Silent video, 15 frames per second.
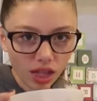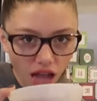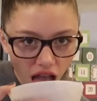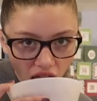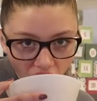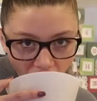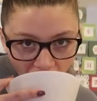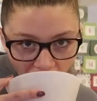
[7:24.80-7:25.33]

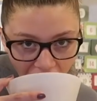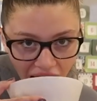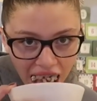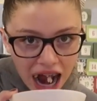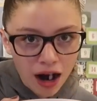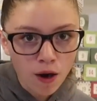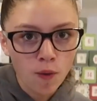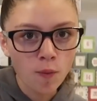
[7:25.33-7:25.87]
Here, mom, I'll feel
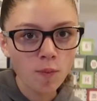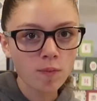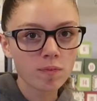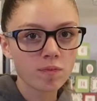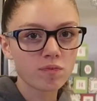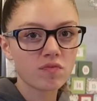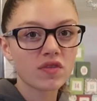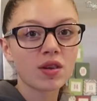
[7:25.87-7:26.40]
your hand.
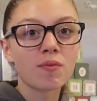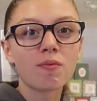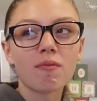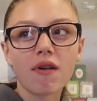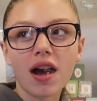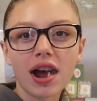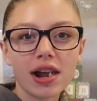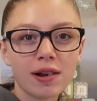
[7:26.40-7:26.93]
Feel your That's
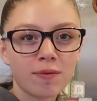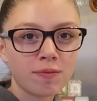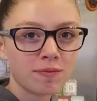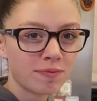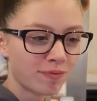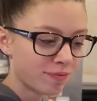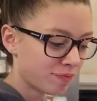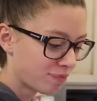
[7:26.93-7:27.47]
hand.